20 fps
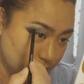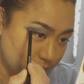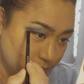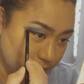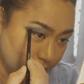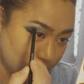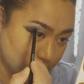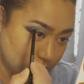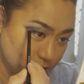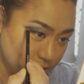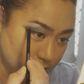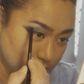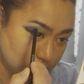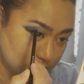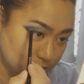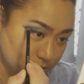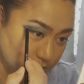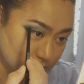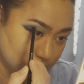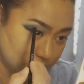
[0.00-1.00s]

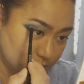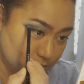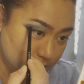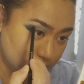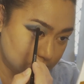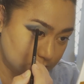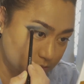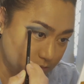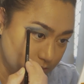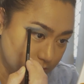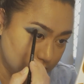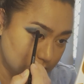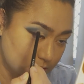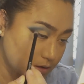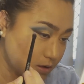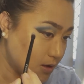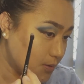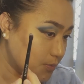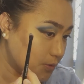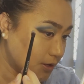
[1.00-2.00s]
brush.
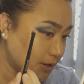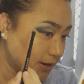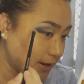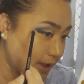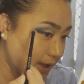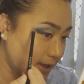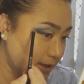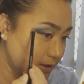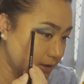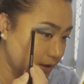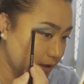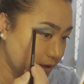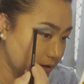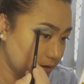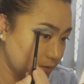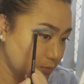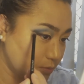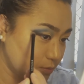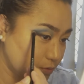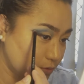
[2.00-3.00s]
I'm not adding
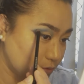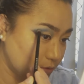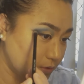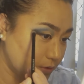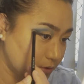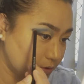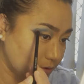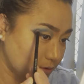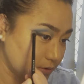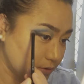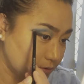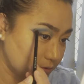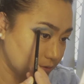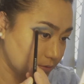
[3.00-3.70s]
any more